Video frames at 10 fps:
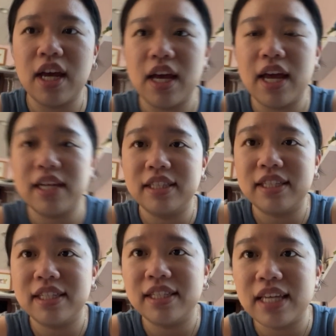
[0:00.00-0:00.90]
an
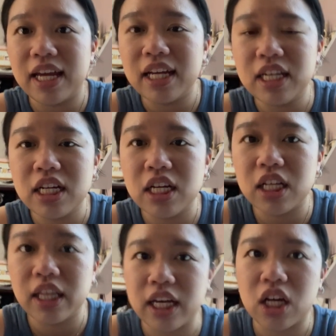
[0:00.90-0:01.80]
insane
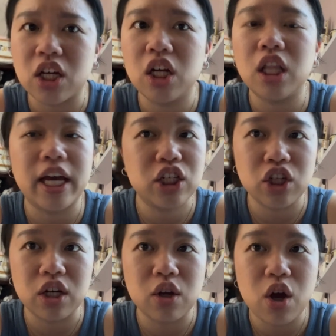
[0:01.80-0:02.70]
like
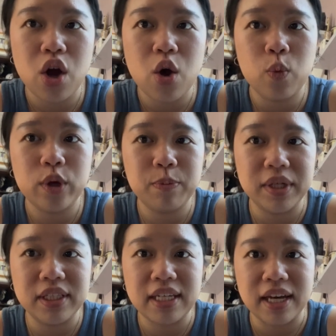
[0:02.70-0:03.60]
collection with
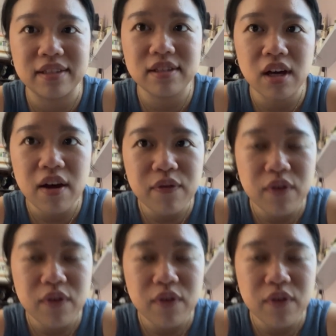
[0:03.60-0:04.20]
BTS stuff,